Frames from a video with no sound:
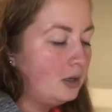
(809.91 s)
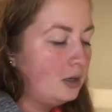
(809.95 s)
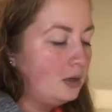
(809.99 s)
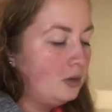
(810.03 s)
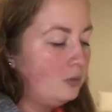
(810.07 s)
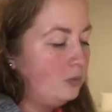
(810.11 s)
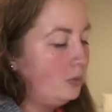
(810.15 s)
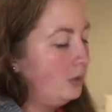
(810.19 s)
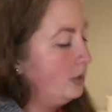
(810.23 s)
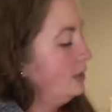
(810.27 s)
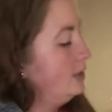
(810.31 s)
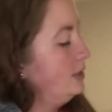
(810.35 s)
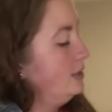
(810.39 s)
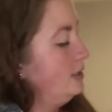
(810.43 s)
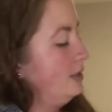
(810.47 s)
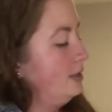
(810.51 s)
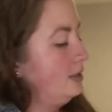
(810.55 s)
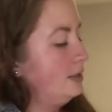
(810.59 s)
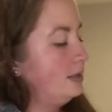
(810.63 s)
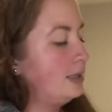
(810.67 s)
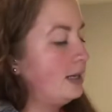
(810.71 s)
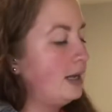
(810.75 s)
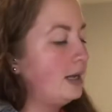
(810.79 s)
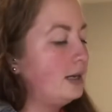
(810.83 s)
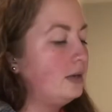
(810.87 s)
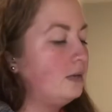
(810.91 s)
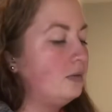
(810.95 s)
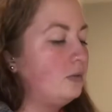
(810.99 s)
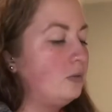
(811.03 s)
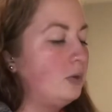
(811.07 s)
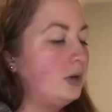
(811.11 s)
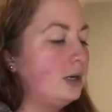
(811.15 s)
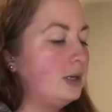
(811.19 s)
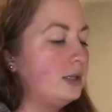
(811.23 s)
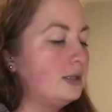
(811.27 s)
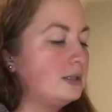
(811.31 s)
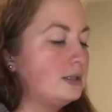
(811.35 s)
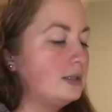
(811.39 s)
What is this Ten of
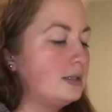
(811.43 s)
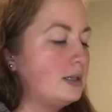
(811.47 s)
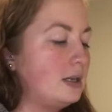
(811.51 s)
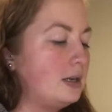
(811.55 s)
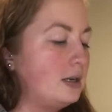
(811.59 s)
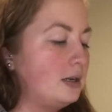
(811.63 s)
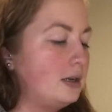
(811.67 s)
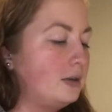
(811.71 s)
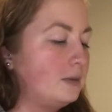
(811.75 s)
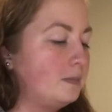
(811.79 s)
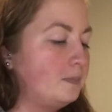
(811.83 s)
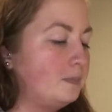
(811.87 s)
Wands here?